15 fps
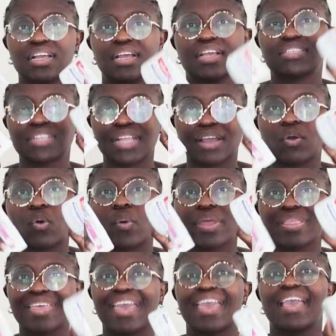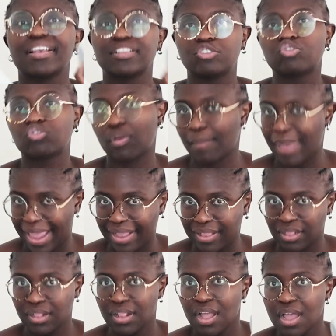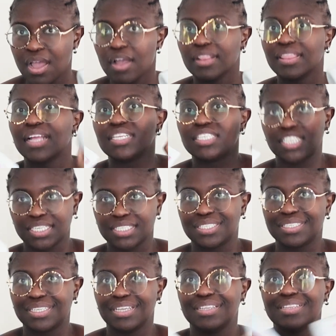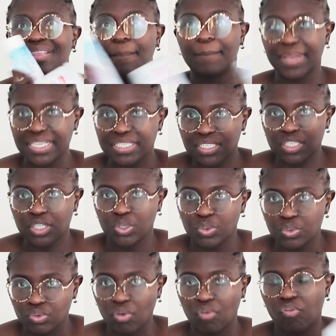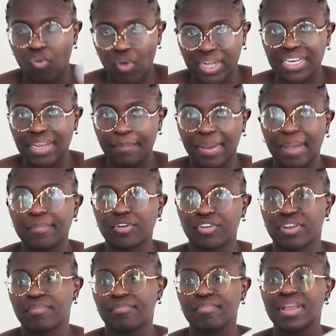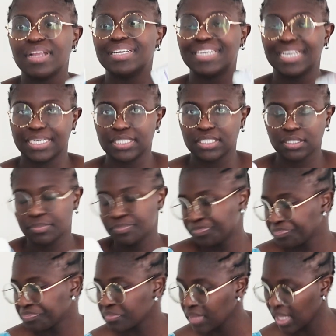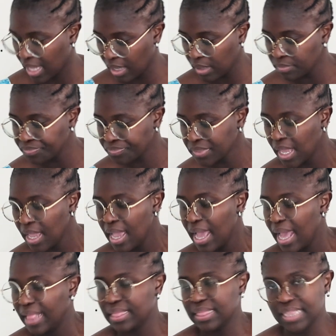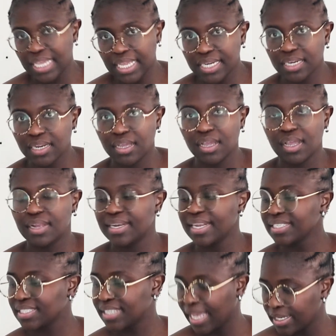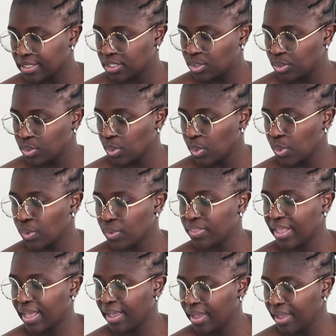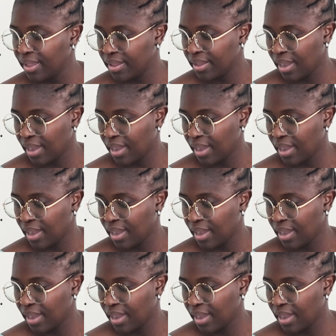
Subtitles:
is like going the extra mile than just the basic use of what a bum cream does. Yeah. And then let's get to the